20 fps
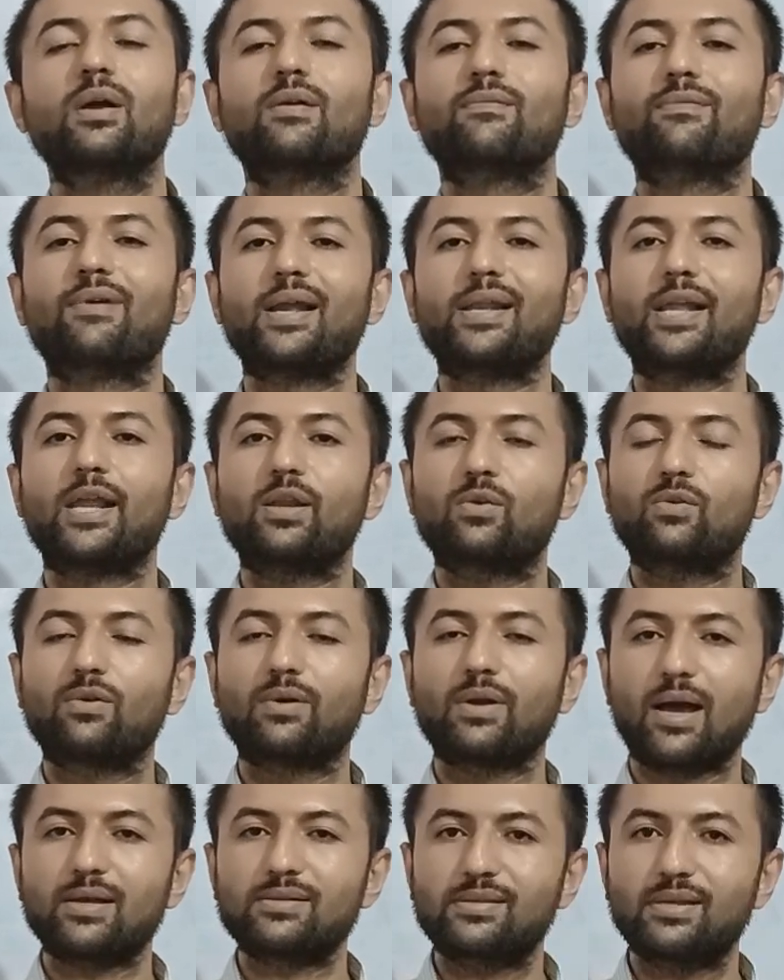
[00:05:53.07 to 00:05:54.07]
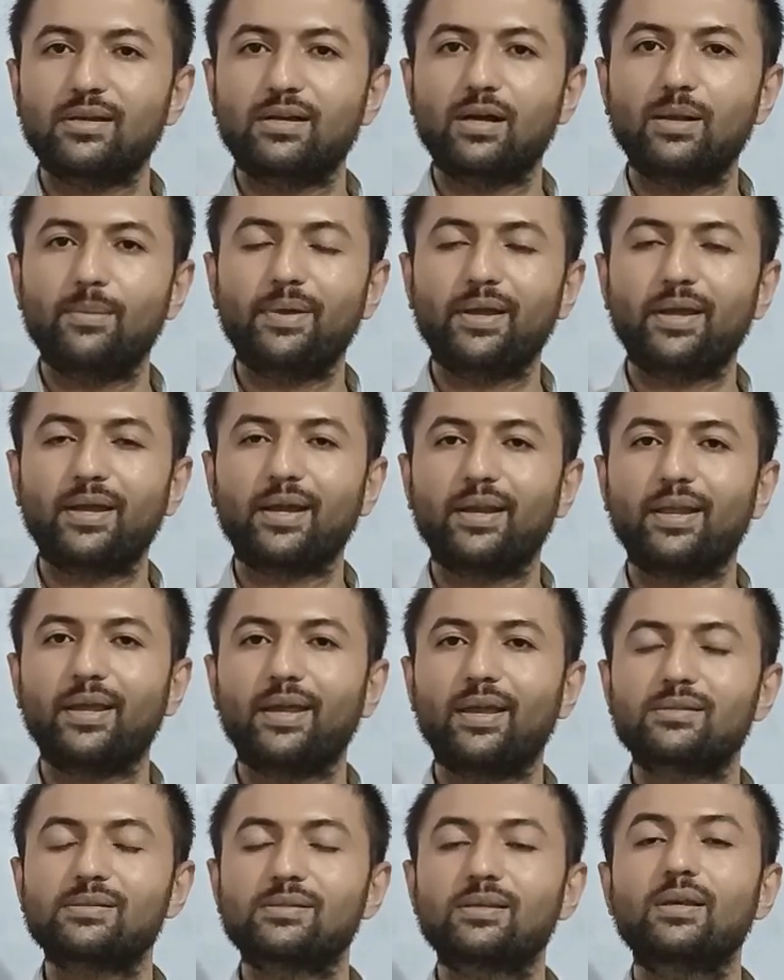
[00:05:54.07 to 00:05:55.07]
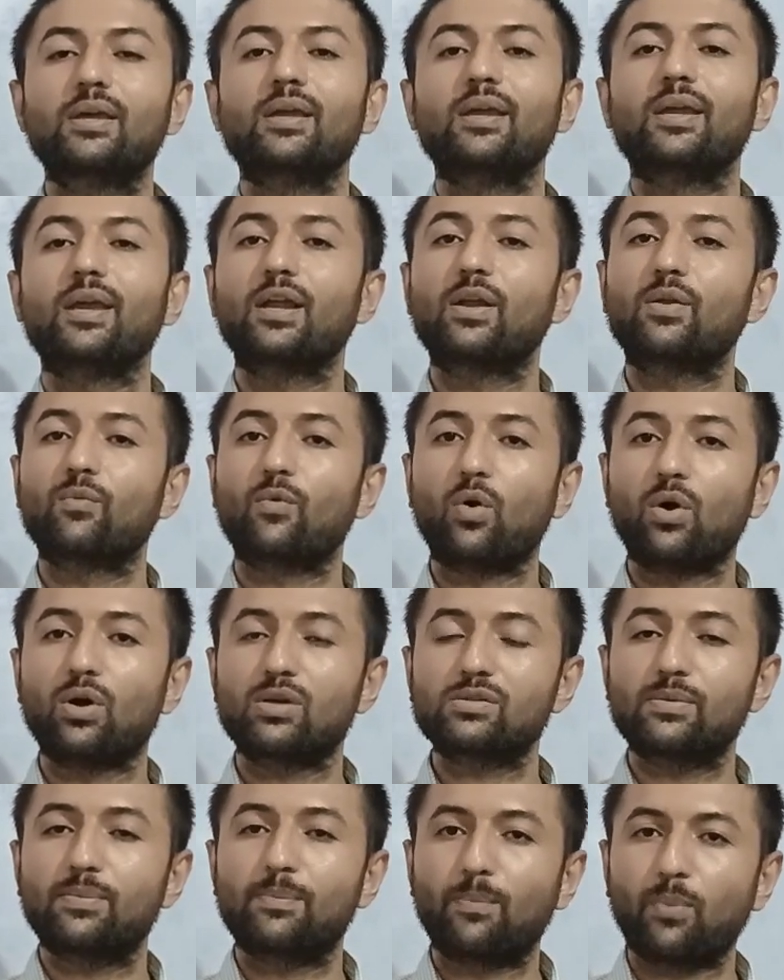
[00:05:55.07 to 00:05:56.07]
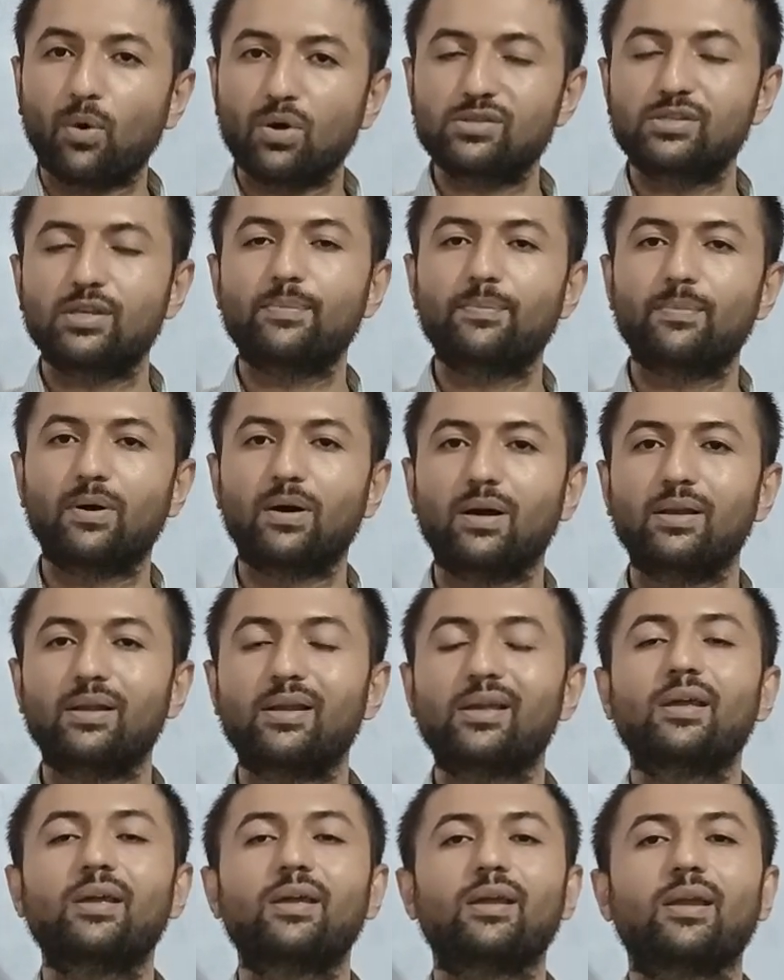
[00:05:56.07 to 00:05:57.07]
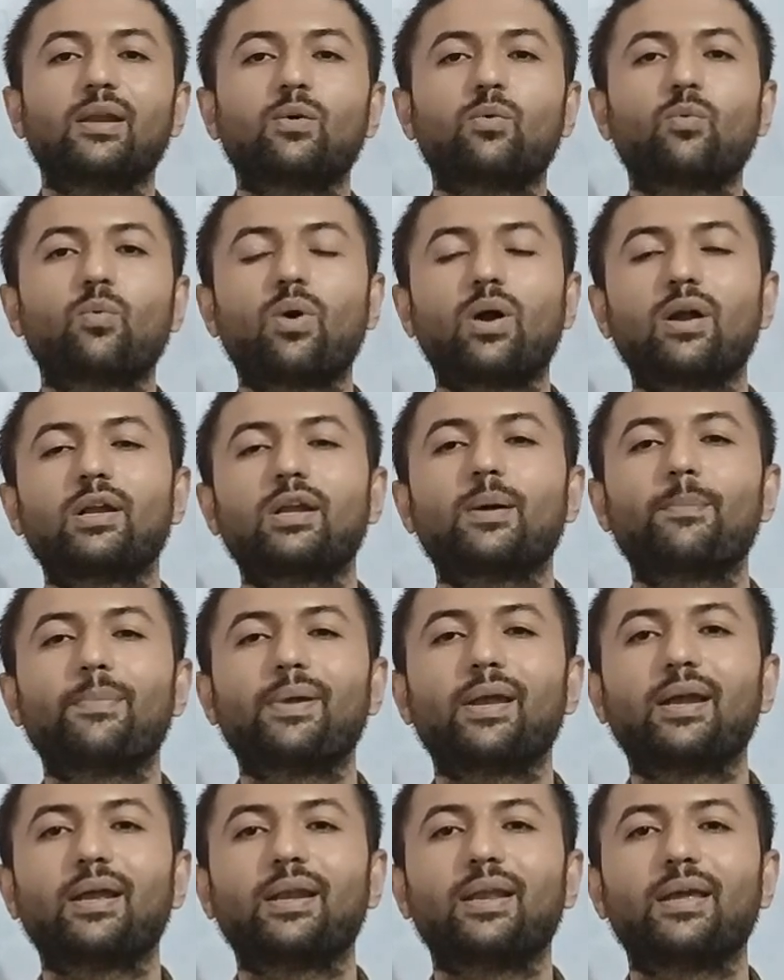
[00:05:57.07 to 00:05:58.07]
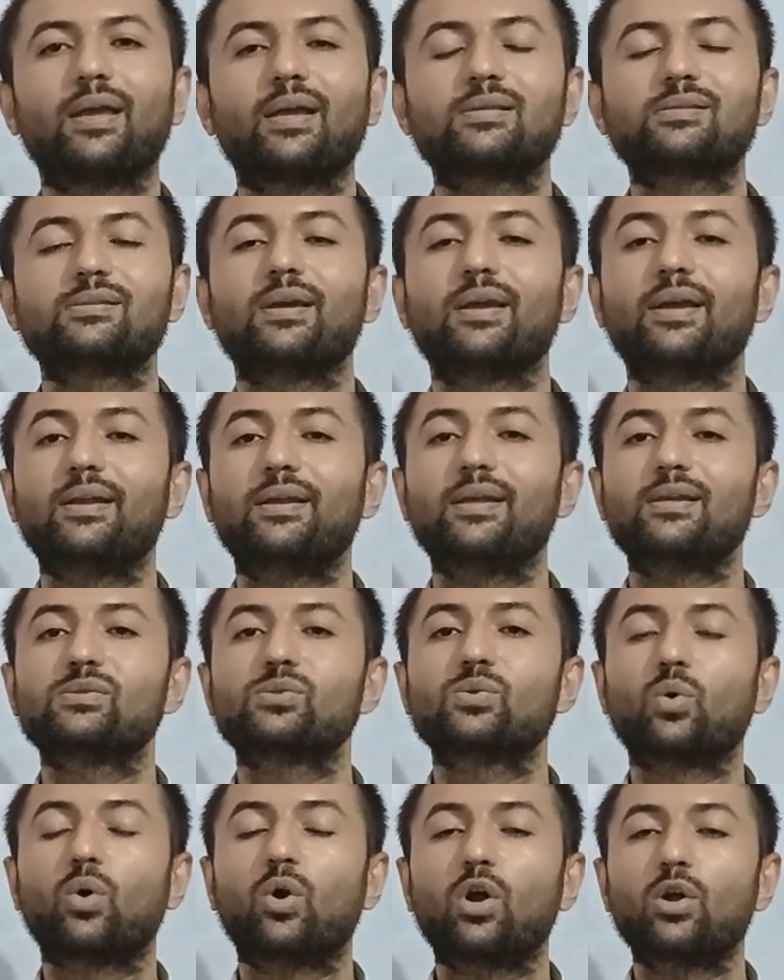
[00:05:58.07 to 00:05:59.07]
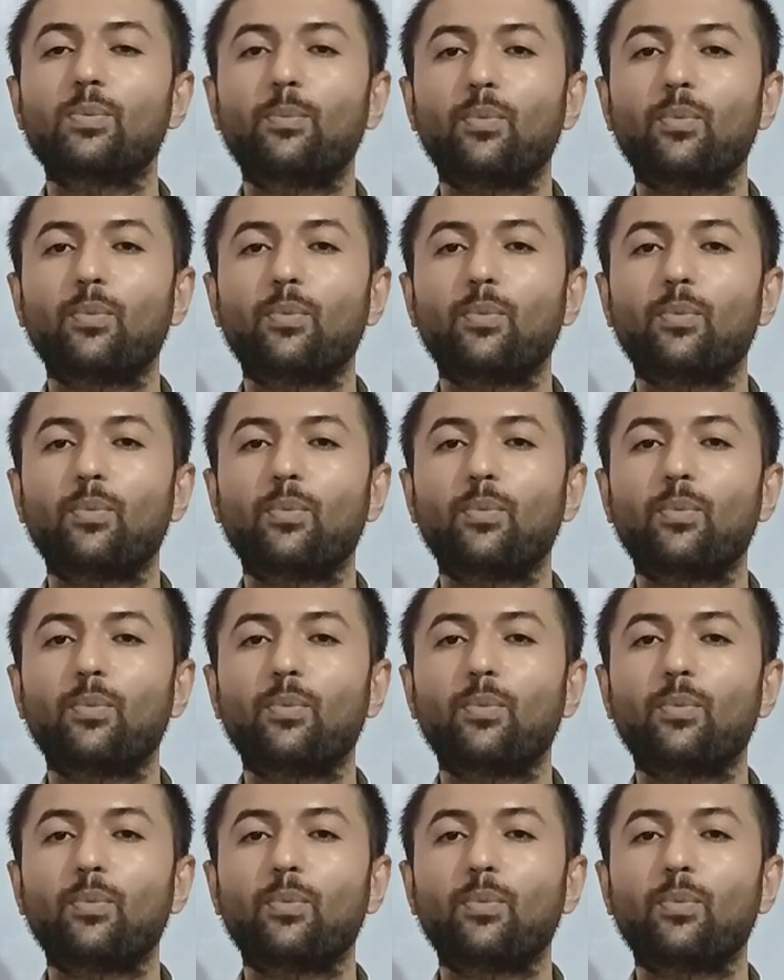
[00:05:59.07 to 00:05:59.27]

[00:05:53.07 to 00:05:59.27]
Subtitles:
While in classical mechanics it was possible, in quantum mechanics it is not